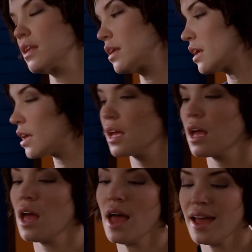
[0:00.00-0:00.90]
and she
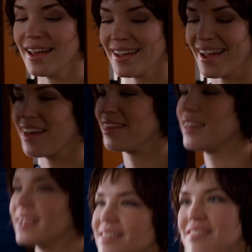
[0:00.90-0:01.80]
then goes on to
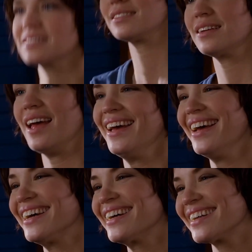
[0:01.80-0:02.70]
thank him for
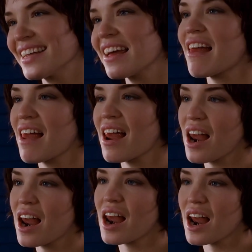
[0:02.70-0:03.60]
everything before
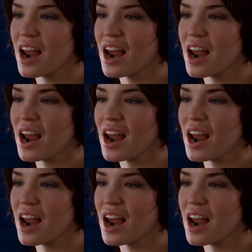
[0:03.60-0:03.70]
leaving.